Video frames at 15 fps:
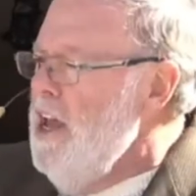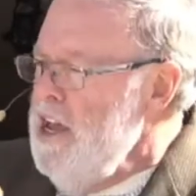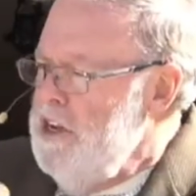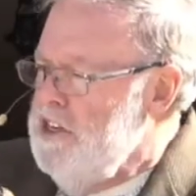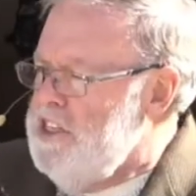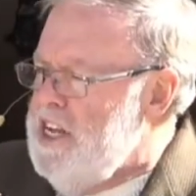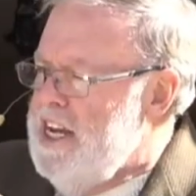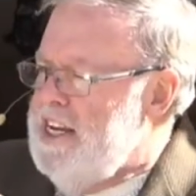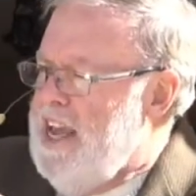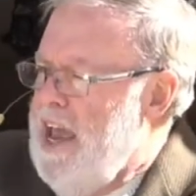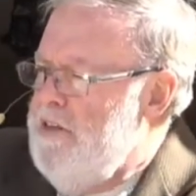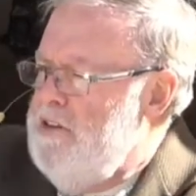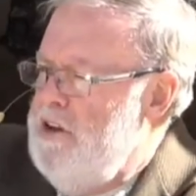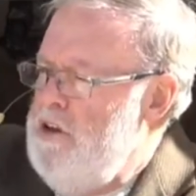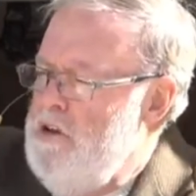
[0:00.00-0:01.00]
You're set
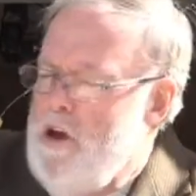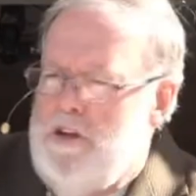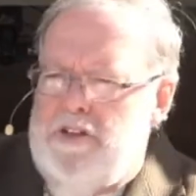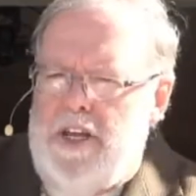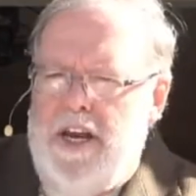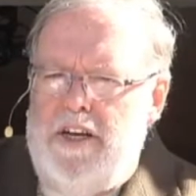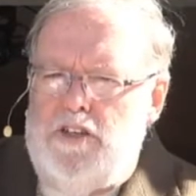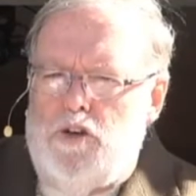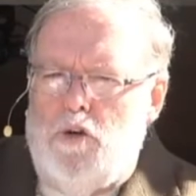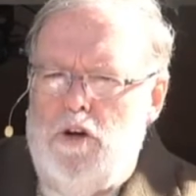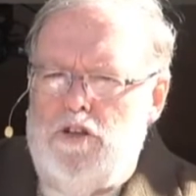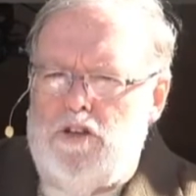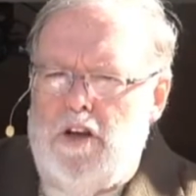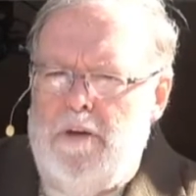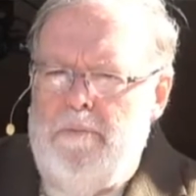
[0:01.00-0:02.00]
together. Now you go sit at
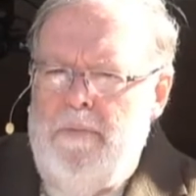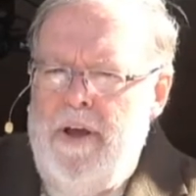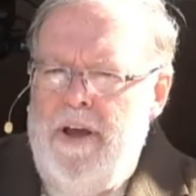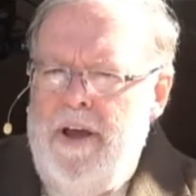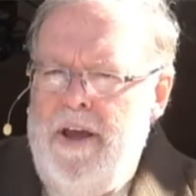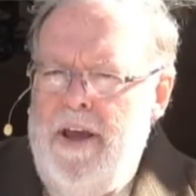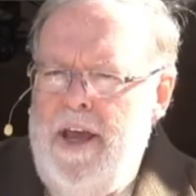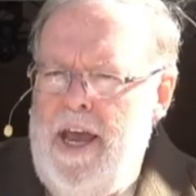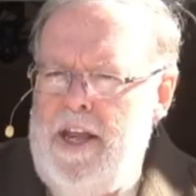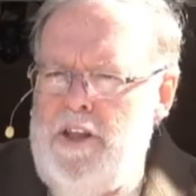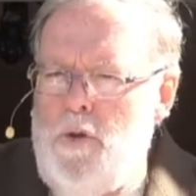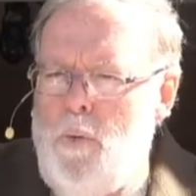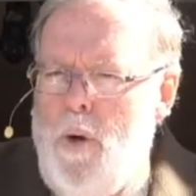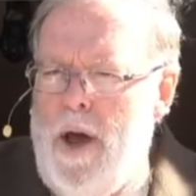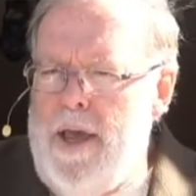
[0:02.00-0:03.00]
Jerusalem and you
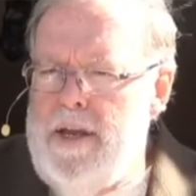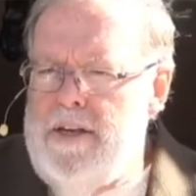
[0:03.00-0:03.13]
wait.